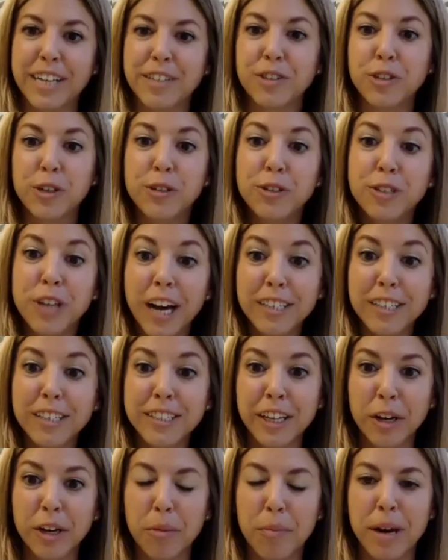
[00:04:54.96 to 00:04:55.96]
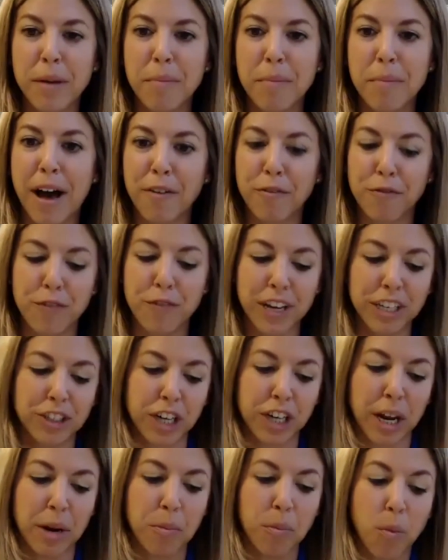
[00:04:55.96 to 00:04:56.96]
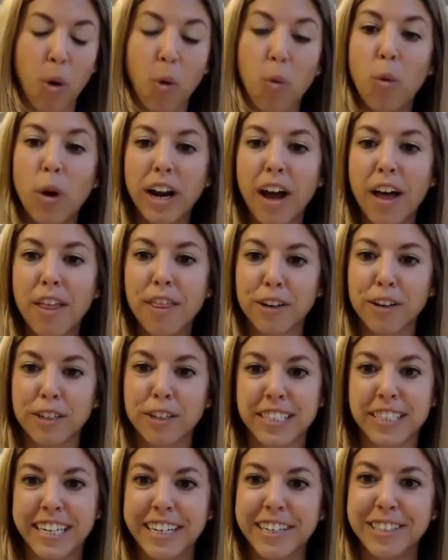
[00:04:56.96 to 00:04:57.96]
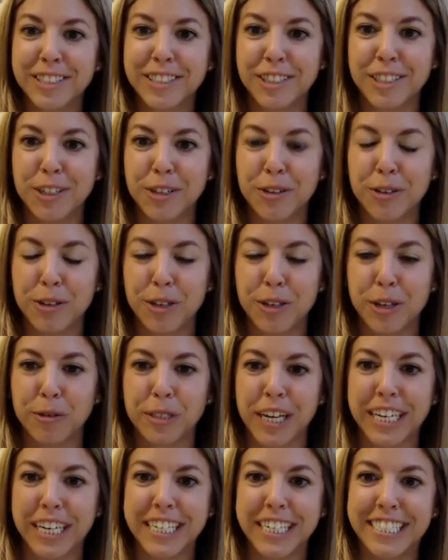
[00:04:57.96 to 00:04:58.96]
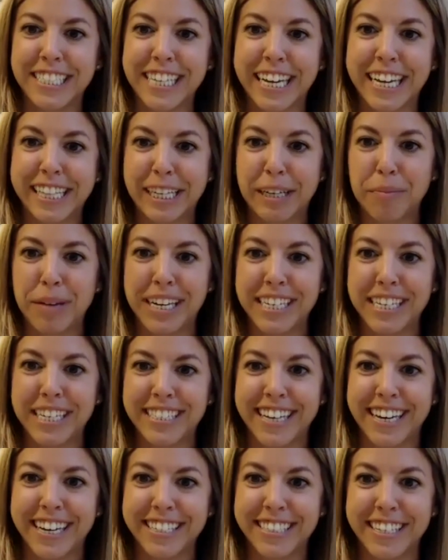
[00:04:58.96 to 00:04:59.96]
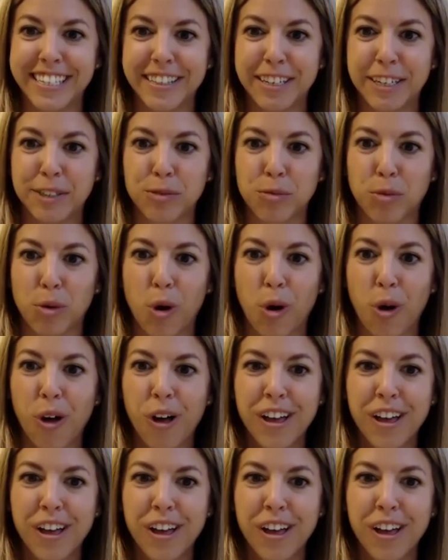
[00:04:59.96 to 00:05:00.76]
So you talked a little bit about vision, but what other skills do you use on a daily basis in this role?